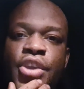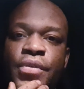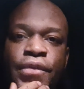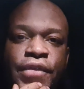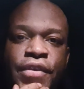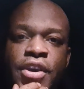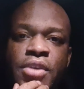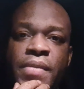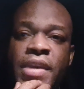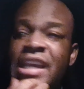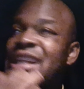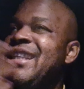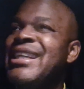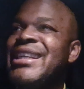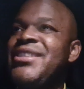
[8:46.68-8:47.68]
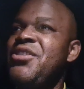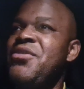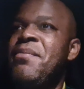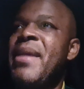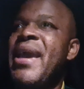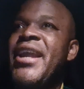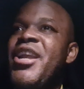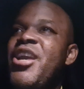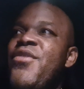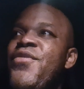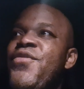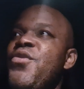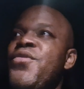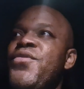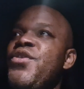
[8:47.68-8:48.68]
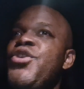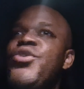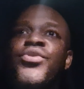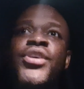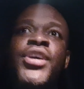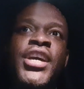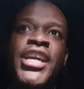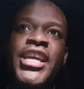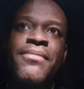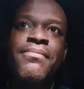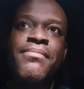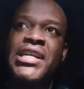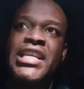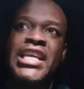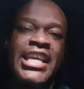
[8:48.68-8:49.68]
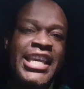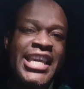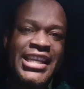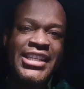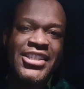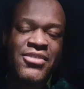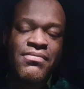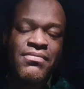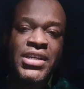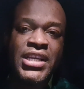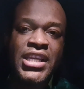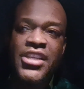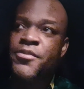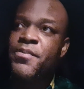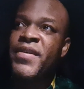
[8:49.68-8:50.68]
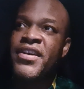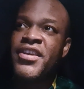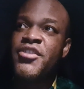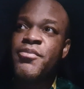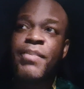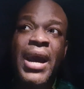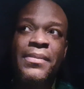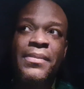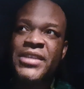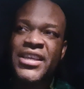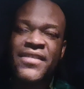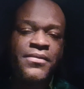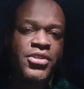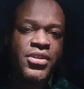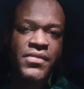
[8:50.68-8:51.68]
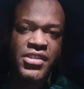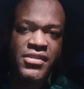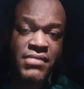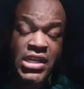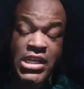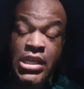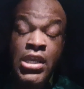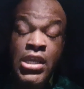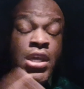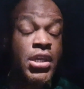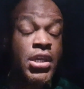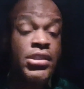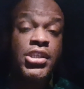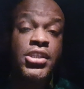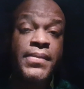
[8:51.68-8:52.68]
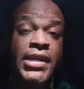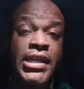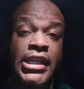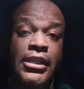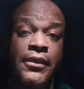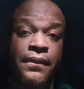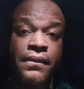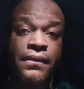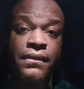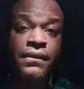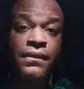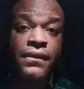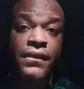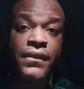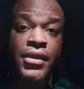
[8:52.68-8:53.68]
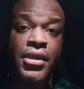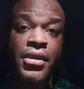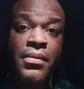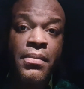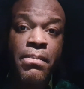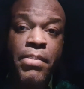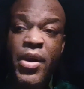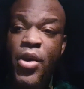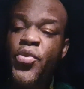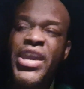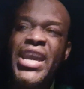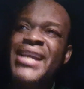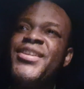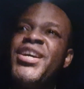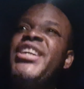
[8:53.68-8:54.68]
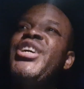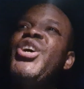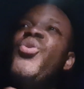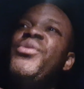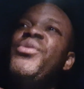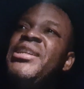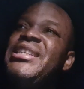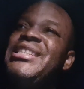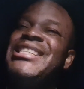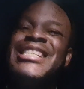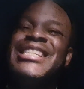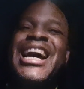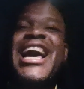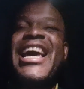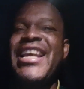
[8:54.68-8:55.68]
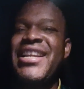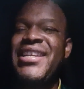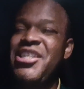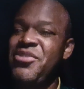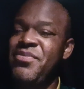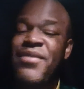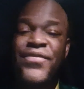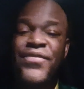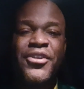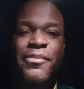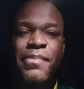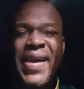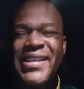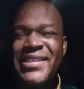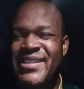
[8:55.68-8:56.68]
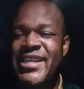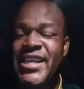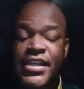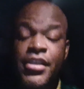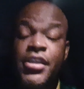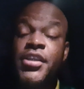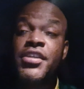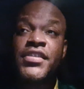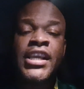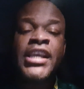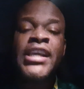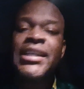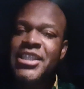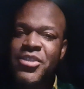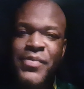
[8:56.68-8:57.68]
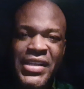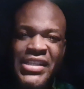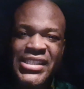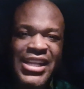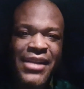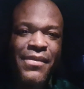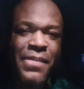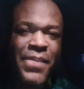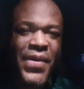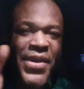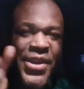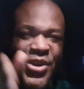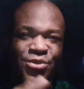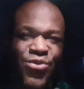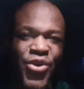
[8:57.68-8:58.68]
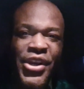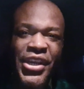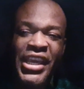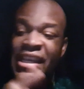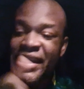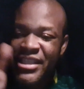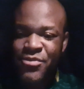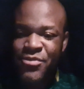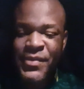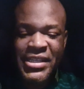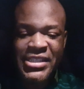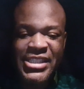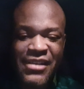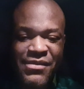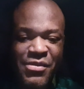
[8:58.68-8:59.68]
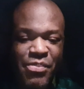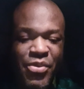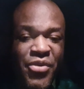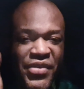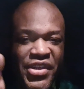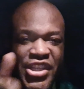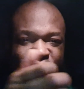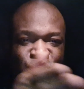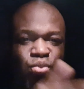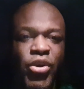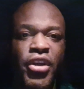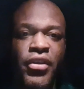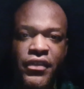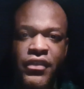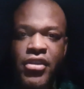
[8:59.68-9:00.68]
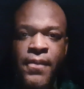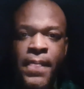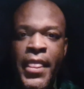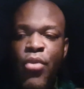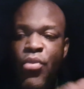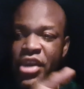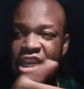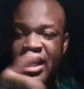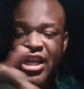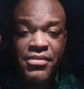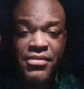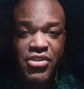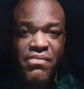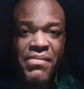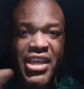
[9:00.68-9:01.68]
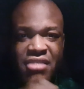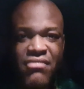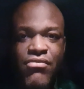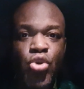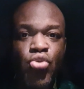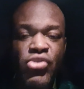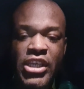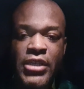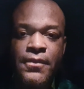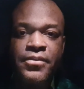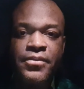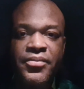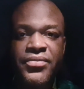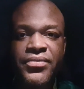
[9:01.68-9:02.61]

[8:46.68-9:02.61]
You feel me? It doesn't matter if you you his money. He gets his money. His his pops give him some of his money. It's his money. But we are not going to deny that this man for the past ten years, this man has not been putting in work. This man has not been proving his worth when it comes to making music.